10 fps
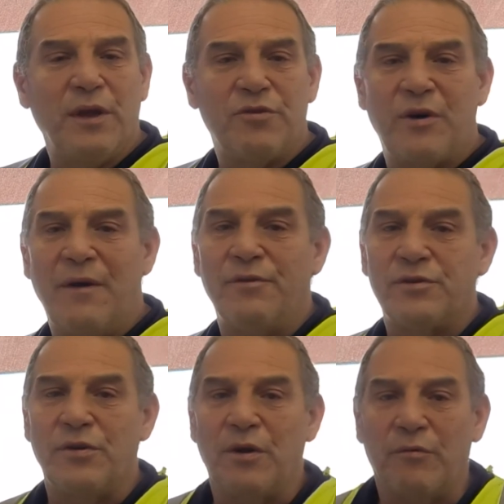that travels
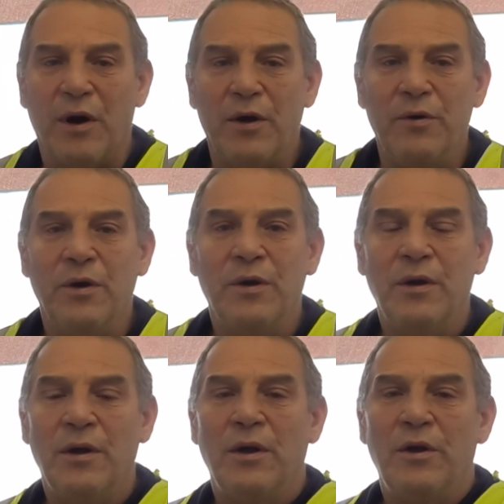on the road,
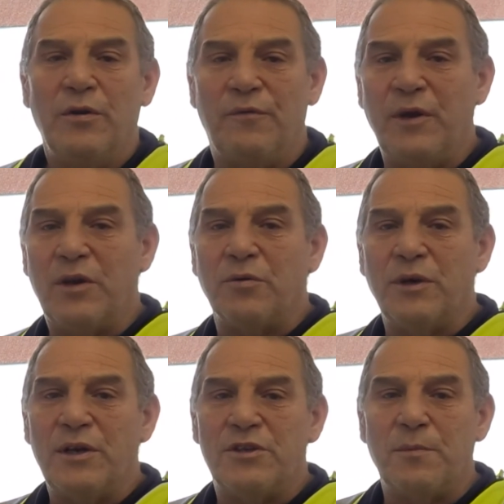your vehicle
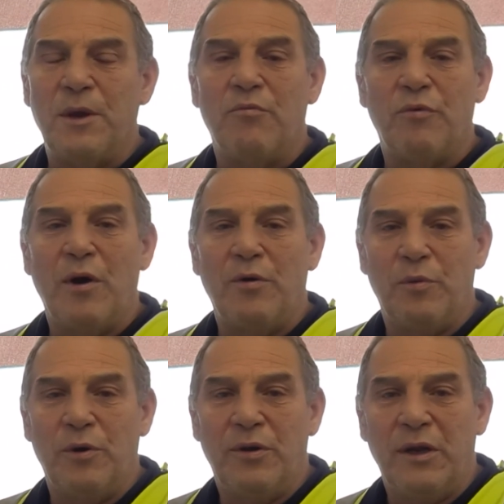needs to be
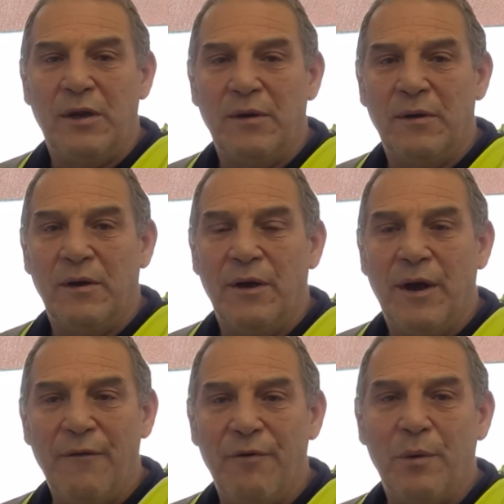roadworthy.
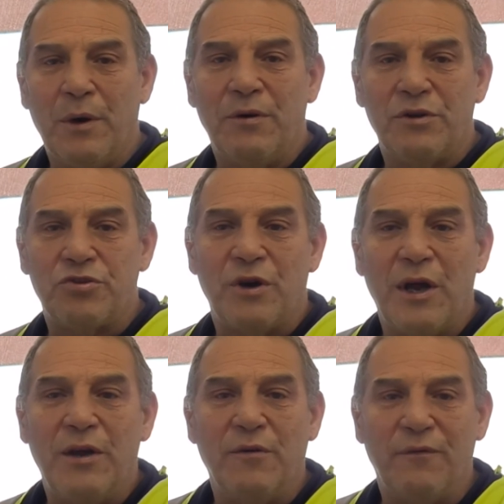Everywhere in
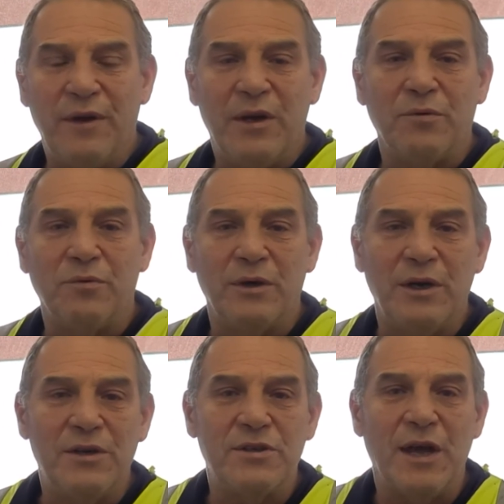Australia, your vehicle
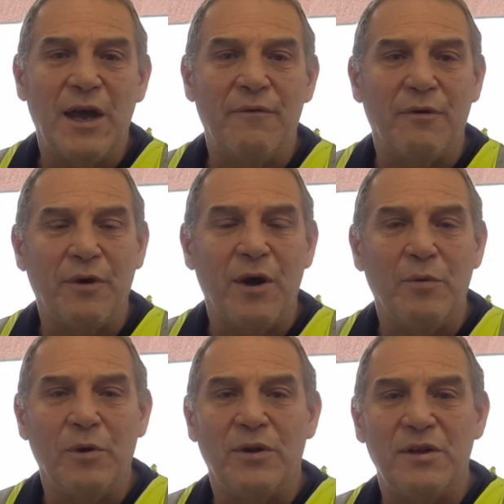needs to have a
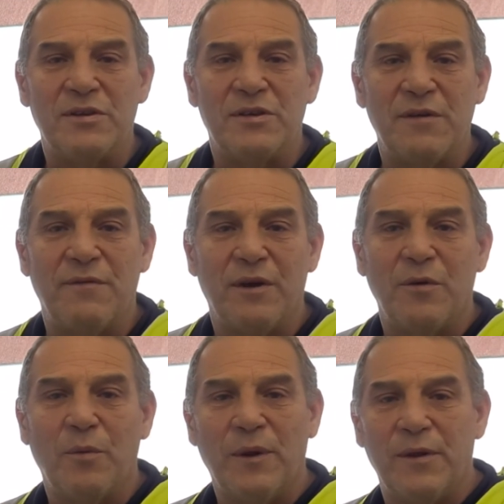roadworthy
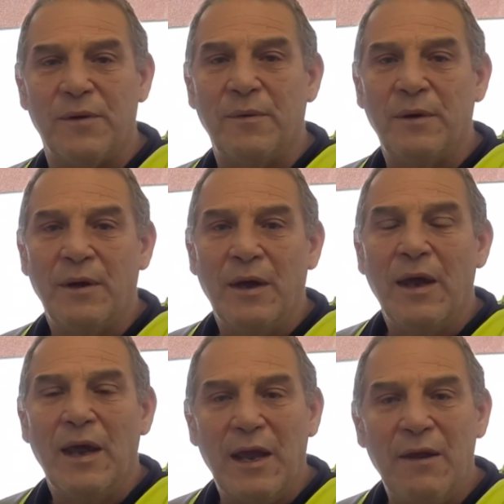certificate with it,
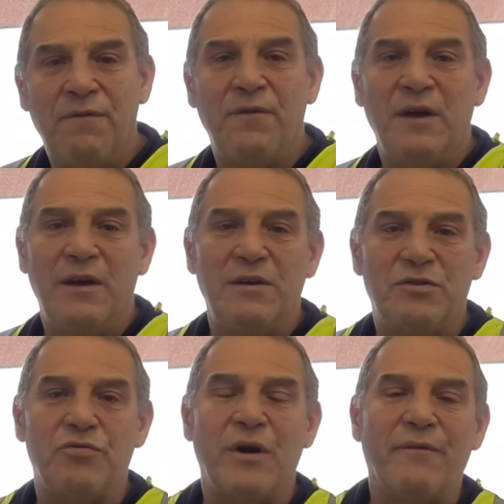if it
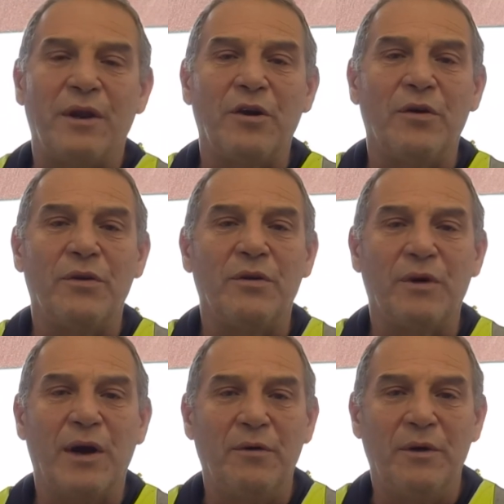is travelling on the
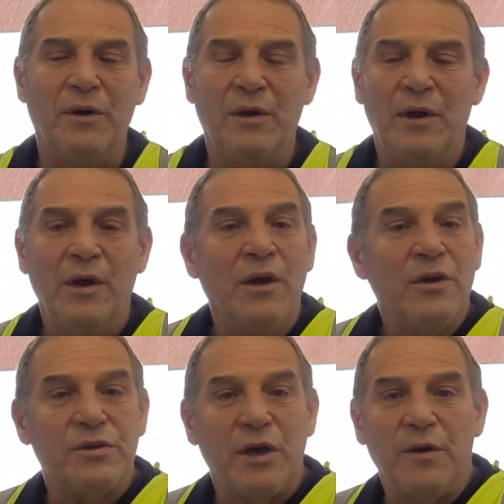road.
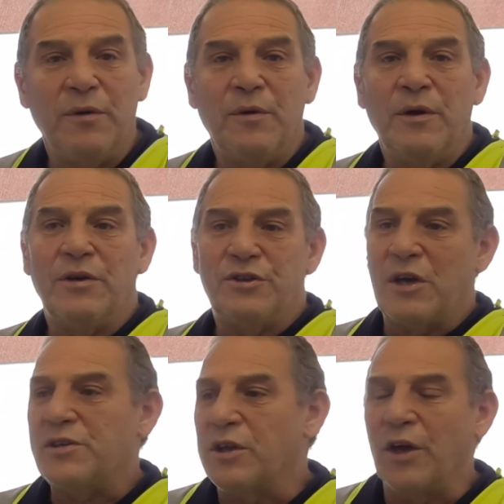So,
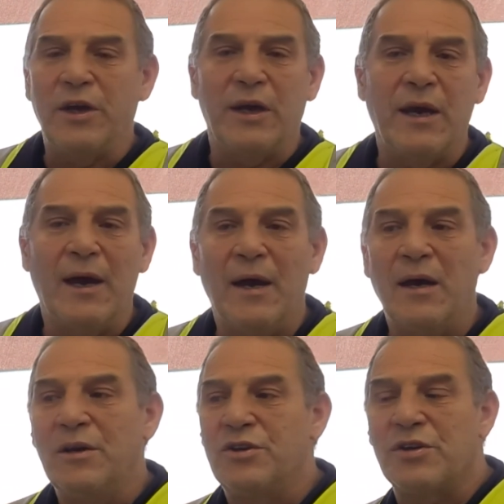just like your
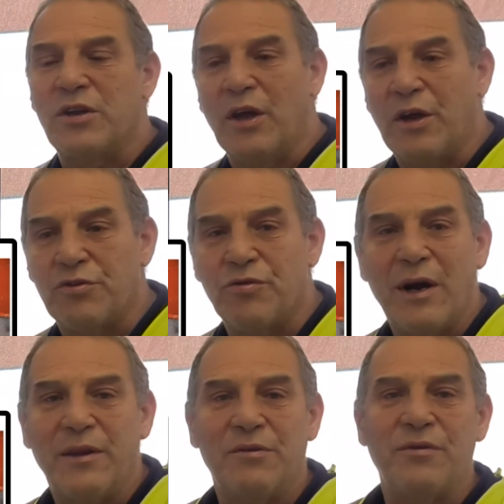car, just like a
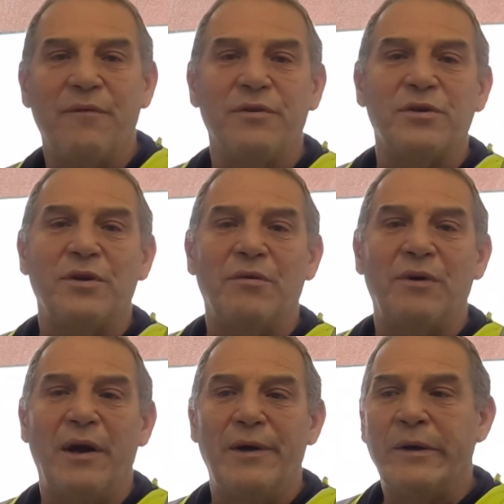truck that travels on the
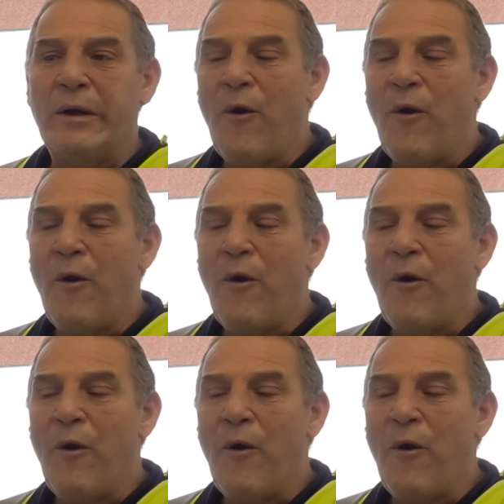road,